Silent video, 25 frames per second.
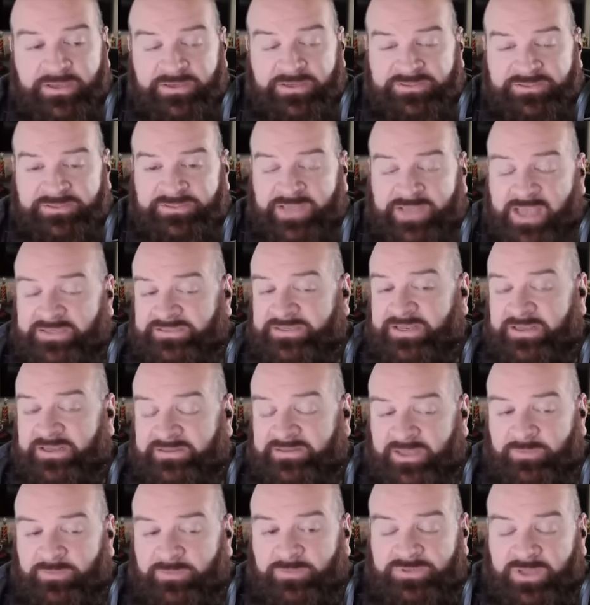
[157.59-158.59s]
she's actually had
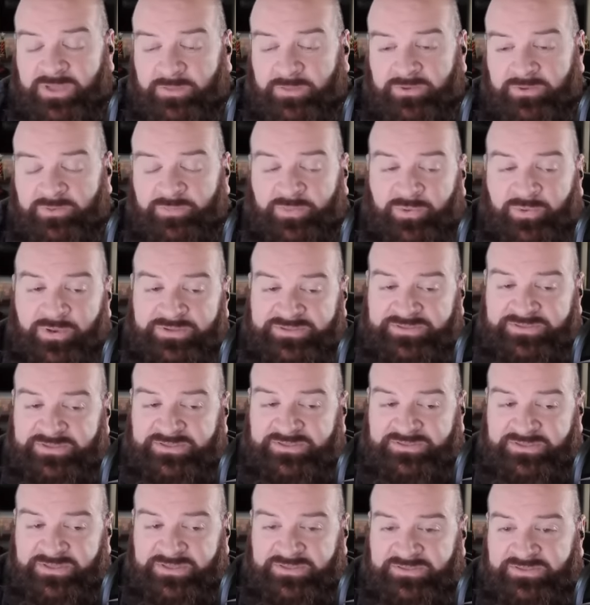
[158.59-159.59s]
a double double in points and
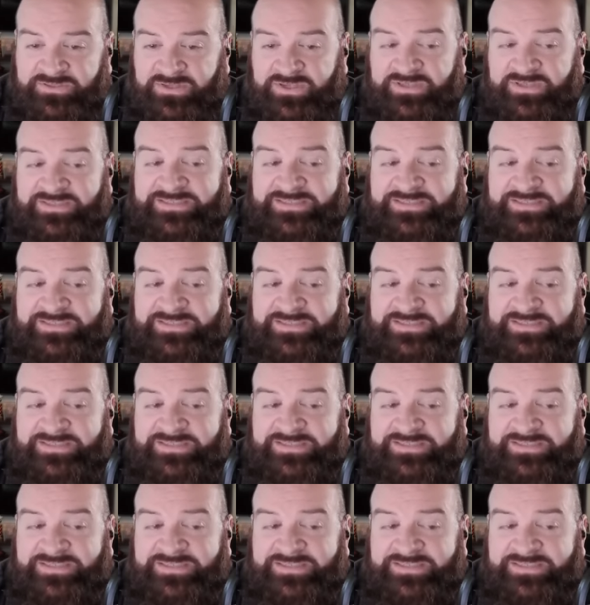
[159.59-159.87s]
assists